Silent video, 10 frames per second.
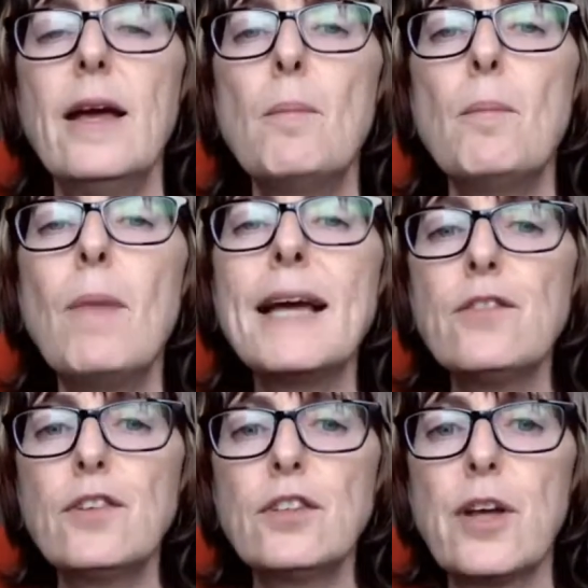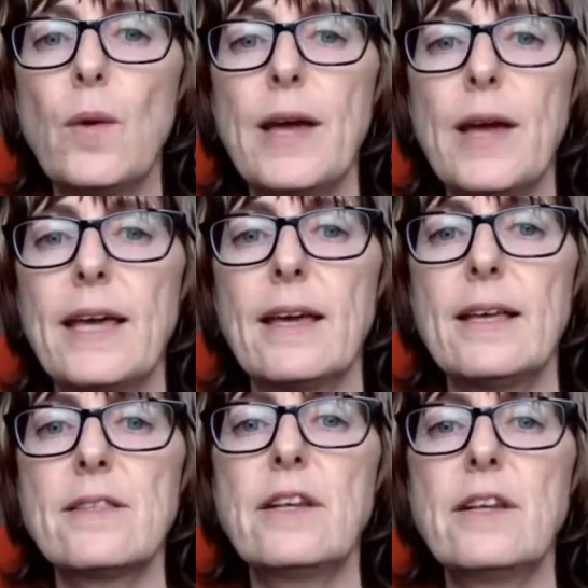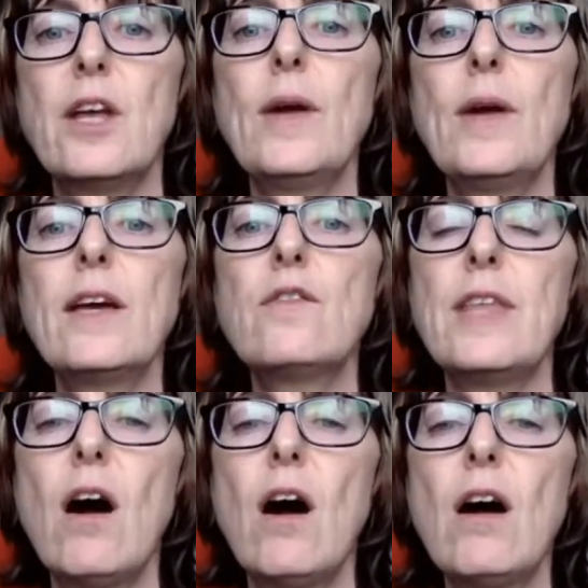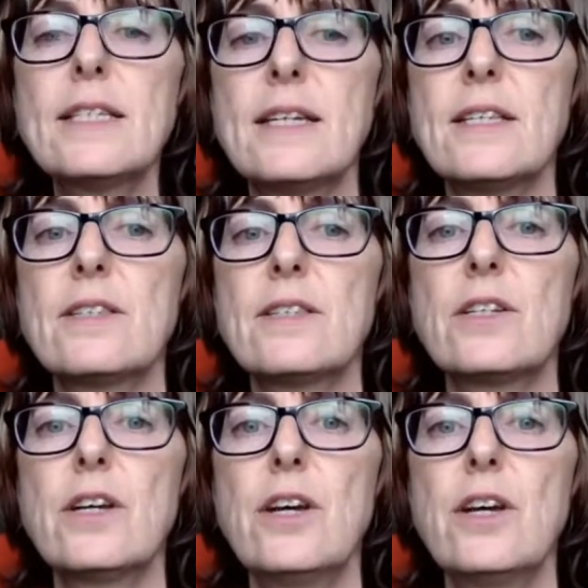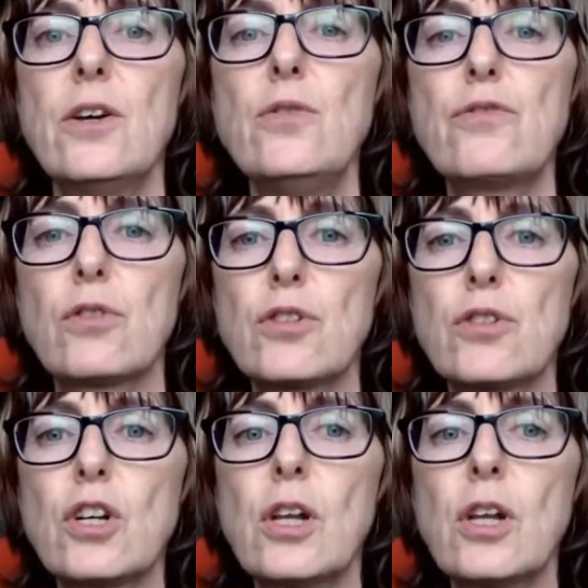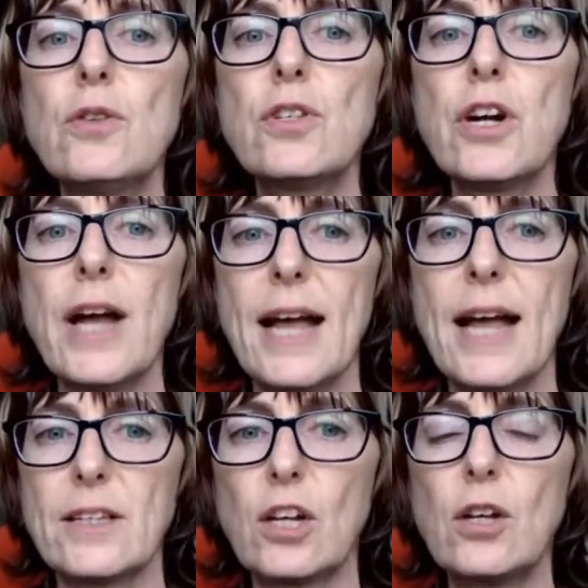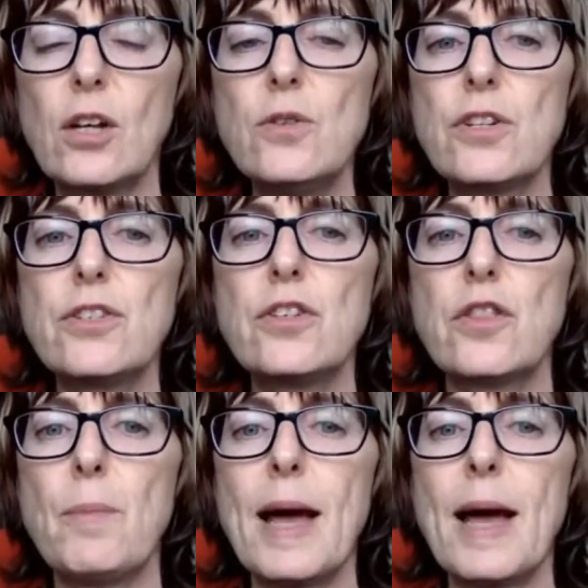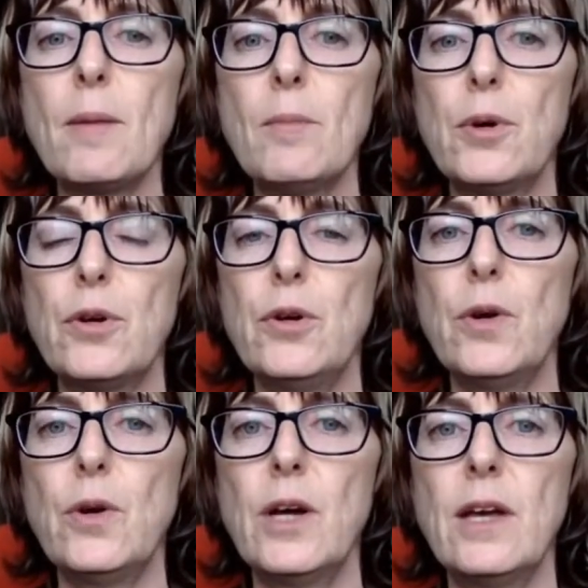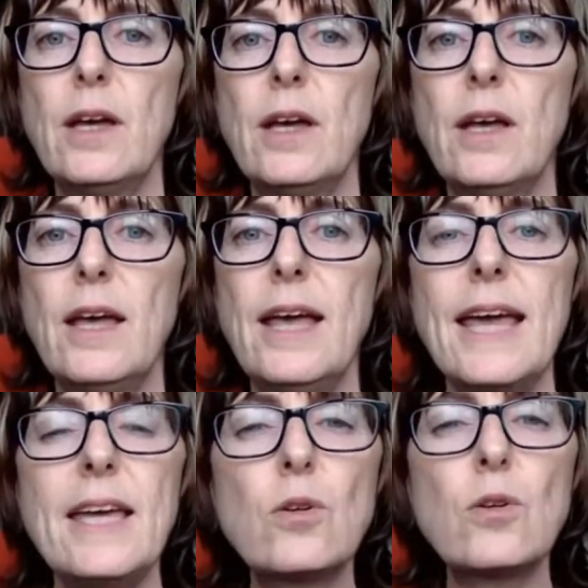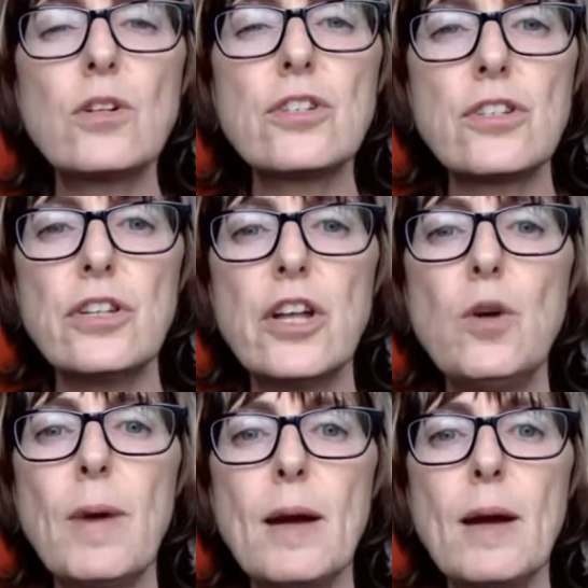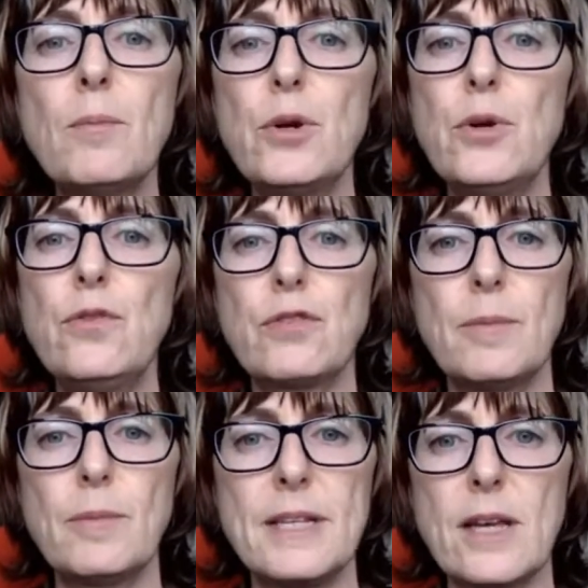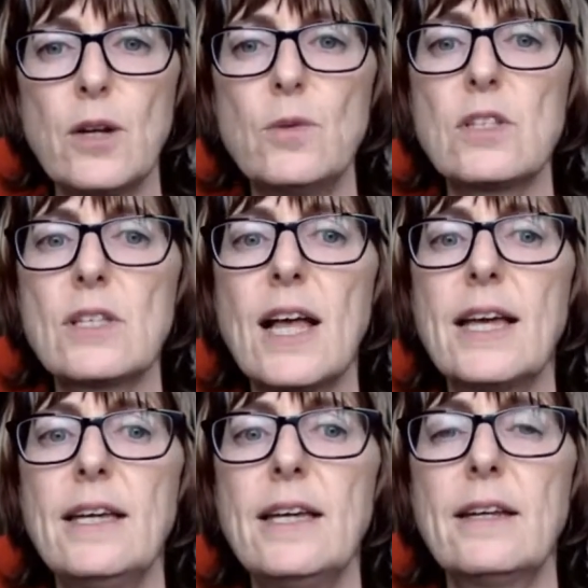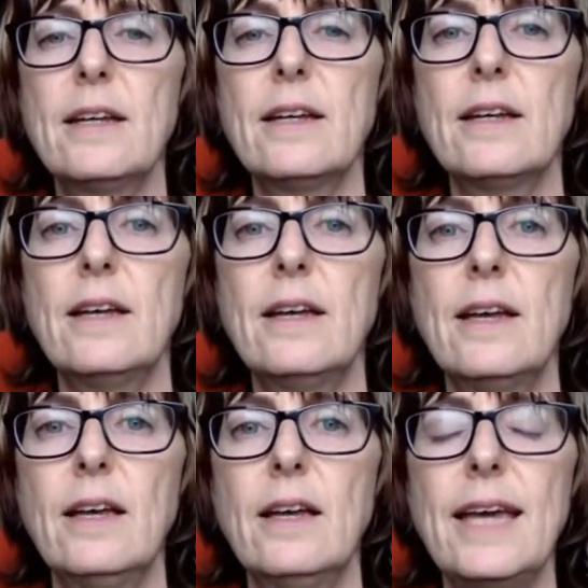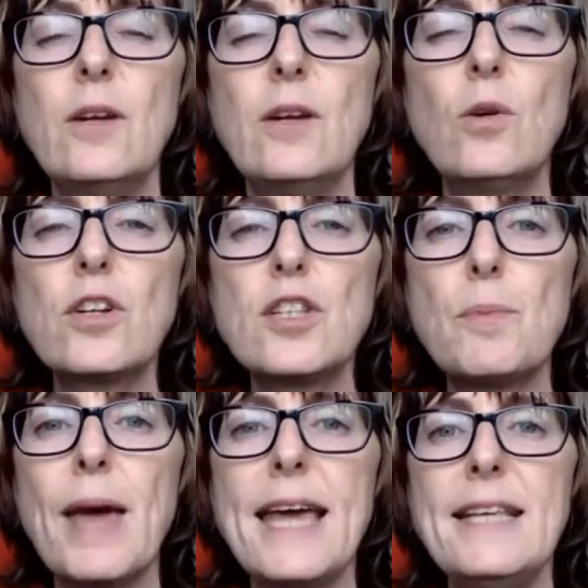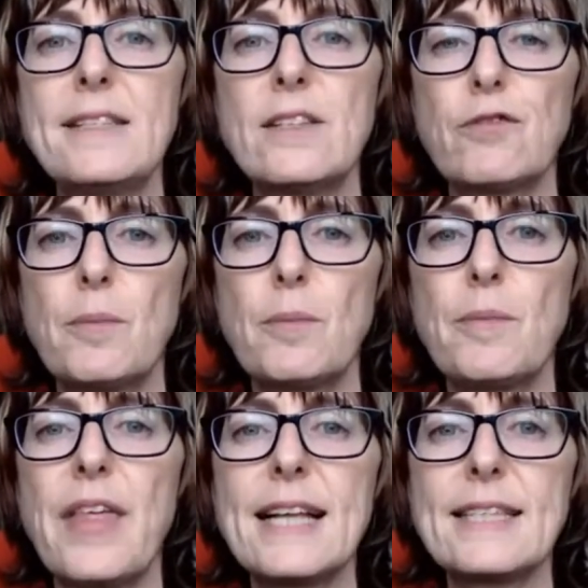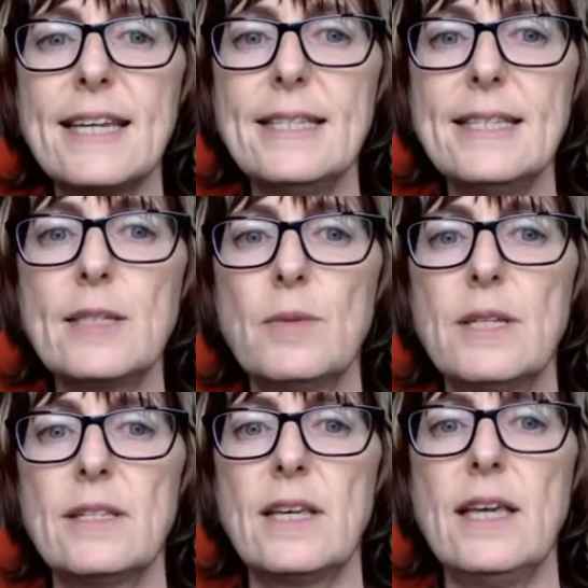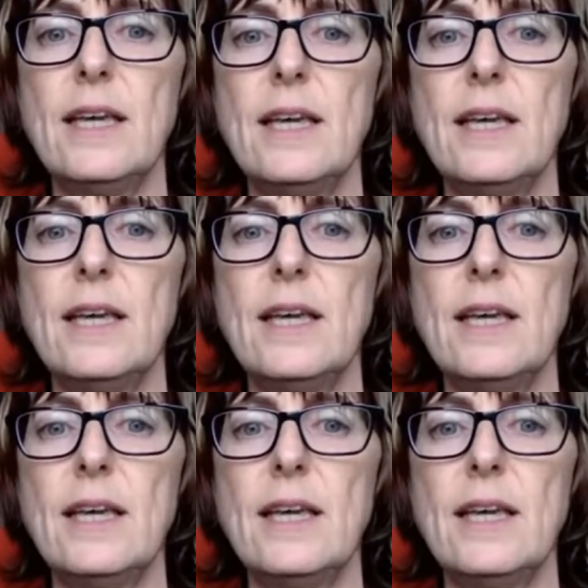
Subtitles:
Mindful knowing is the knowing of the artist who draws closer and closer to the bamboo in order to know bamboo from its own side, in order to paint from that intimacy.